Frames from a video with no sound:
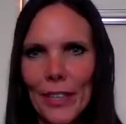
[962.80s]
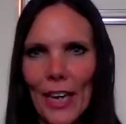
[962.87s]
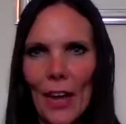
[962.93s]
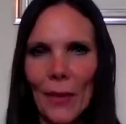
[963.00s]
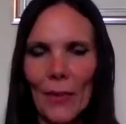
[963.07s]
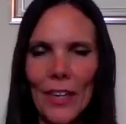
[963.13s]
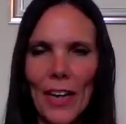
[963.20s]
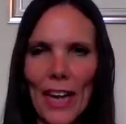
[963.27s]

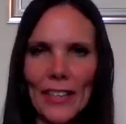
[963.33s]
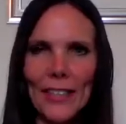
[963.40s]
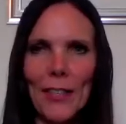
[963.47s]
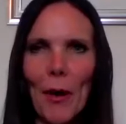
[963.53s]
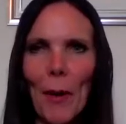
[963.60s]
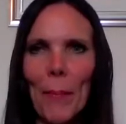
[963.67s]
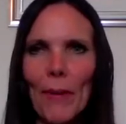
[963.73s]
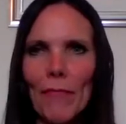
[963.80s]
in the next
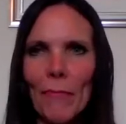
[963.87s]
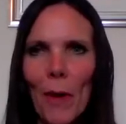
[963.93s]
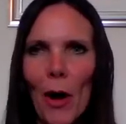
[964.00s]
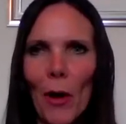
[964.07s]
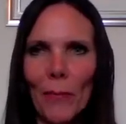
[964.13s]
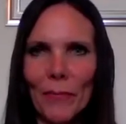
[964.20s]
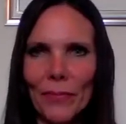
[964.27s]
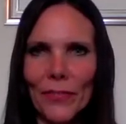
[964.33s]
couple of
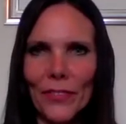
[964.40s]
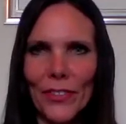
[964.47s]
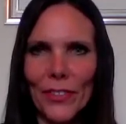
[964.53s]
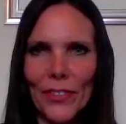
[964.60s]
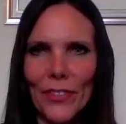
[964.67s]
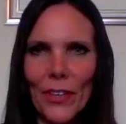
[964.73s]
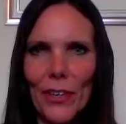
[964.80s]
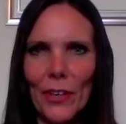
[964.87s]

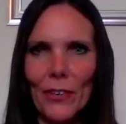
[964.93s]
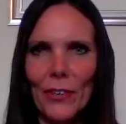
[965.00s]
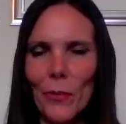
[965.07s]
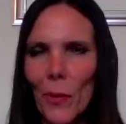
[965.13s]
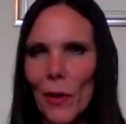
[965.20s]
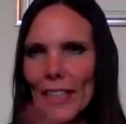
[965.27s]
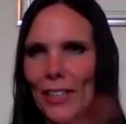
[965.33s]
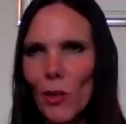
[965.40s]
months,
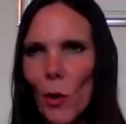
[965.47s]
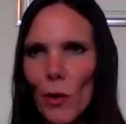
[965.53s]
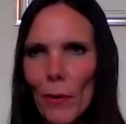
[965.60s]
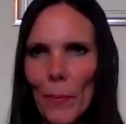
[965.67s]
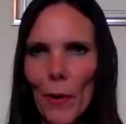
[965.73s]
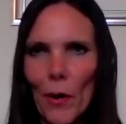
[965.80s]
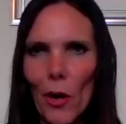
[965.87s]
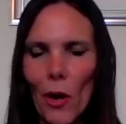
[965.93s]
one in the
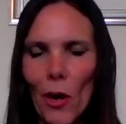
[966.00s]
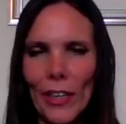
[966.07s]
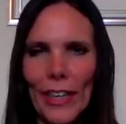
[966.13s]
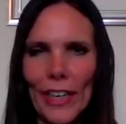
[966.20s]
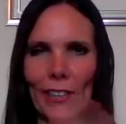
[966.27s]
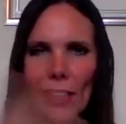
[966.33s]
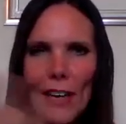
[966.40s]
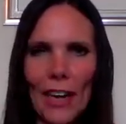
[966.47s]
Holland Park
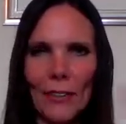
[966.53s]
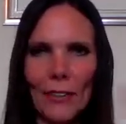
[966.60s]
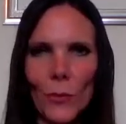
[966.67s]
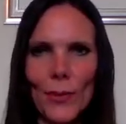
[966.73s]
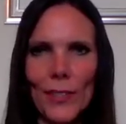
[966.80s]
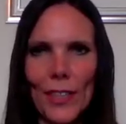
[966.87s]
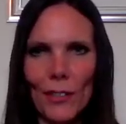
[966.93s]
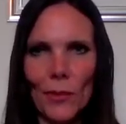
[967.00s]
and
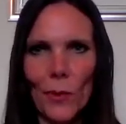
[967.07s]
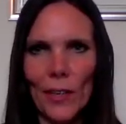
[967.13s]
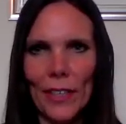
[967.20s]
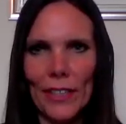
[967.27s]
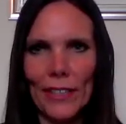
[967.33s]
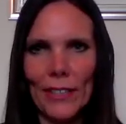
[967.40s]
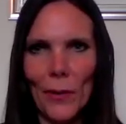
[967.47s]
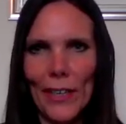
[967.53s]
also the one
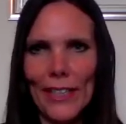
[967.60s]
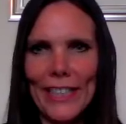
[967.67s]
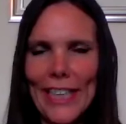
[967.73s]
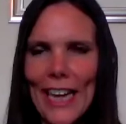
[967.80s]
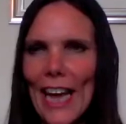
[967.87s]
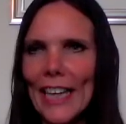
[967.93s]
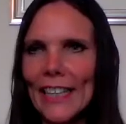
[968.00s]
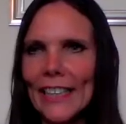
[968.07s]
in the West
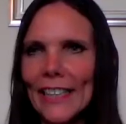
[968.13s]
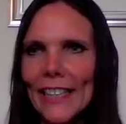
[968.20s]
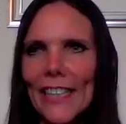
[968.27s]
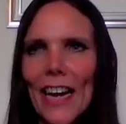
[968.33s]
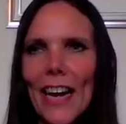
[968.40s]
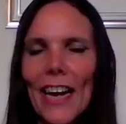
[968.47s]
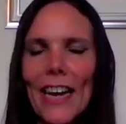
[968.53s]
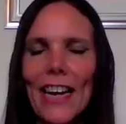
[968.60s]
End,
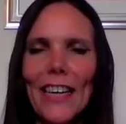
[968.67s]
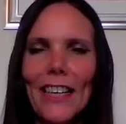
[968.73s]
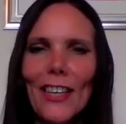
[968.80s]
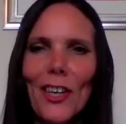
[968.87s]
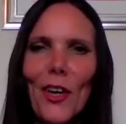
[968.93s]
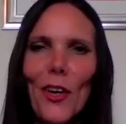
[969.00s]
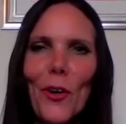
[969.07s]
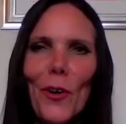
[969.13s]

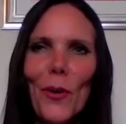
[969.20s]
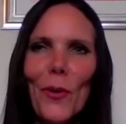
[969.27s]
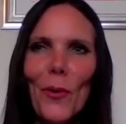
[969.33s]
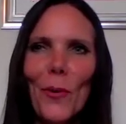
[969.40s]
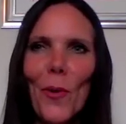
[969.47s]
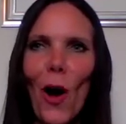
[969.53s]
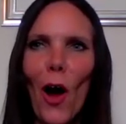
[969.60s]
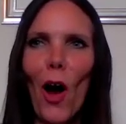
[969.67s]

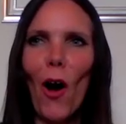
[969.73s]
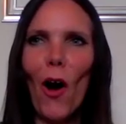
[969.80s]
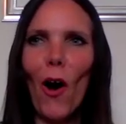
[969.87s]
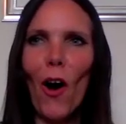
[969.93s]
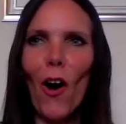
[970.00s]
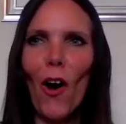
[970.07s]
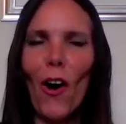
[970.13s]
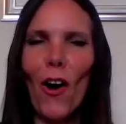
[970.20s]
you
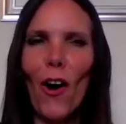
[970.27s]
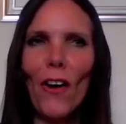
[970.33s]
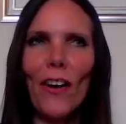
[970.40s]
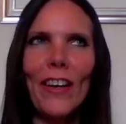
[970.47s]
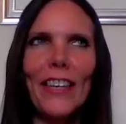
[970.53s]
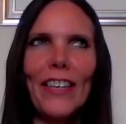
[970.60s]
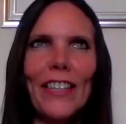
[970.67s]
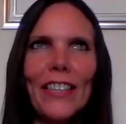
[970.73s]
are
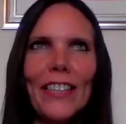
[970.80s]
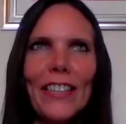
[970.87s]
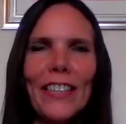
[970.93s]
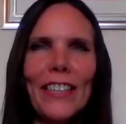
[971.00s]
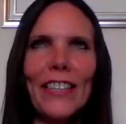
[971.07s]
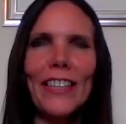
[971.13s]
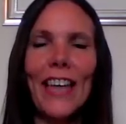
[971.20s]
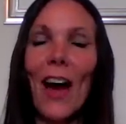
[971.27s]

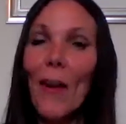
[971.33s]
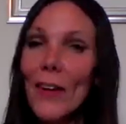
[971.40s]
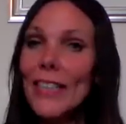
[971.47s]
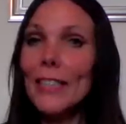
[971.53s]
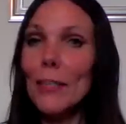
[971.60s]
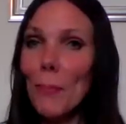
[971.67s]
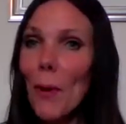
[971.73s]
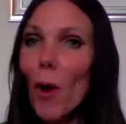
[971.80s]

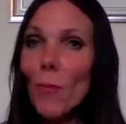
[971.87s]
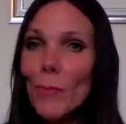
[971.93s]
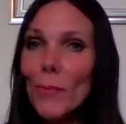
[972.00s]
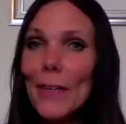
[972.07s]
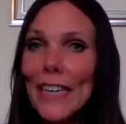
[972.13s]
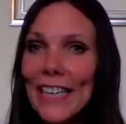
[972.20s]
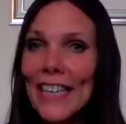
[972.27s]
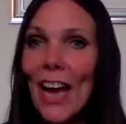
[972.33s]
going to
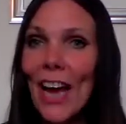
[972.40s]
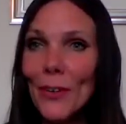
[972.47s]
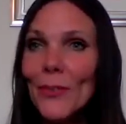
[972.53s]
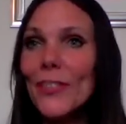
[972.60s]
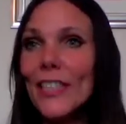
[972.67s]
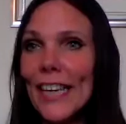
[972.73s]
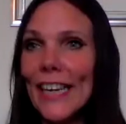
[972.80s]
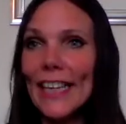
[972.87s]
probably
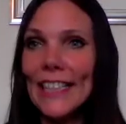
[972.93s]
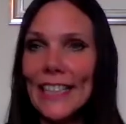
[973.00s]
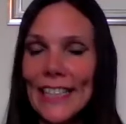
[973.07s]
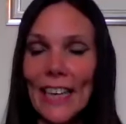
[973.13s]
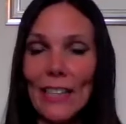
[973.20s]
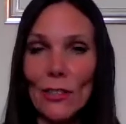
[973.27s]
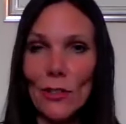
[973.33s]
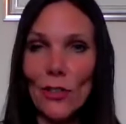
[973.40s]

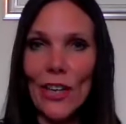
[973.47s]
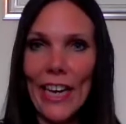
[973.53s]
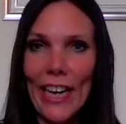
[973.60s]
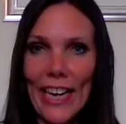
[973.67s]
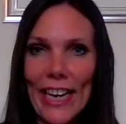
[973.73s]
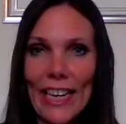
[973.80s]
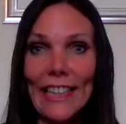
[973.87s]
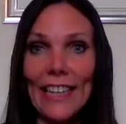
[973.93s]
notice
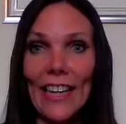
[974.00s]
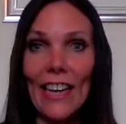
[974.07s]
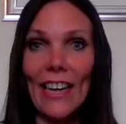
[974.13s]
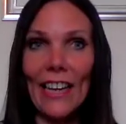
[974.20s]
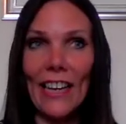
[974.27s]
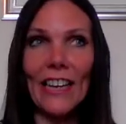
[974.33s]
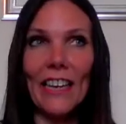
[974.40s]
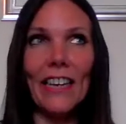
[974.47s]
actually
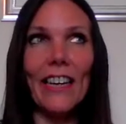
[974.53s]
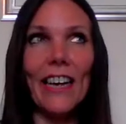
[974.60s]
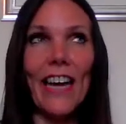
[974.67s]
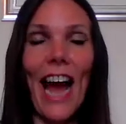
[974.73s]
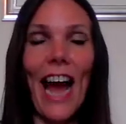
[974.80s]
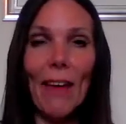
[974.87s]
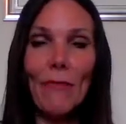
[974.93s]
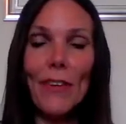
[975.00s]
that
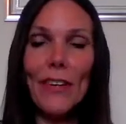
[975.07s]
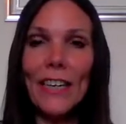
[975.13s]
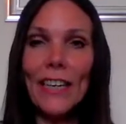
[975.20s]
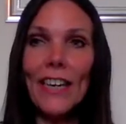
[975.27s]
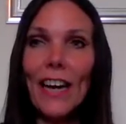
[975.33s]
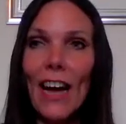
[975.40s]
having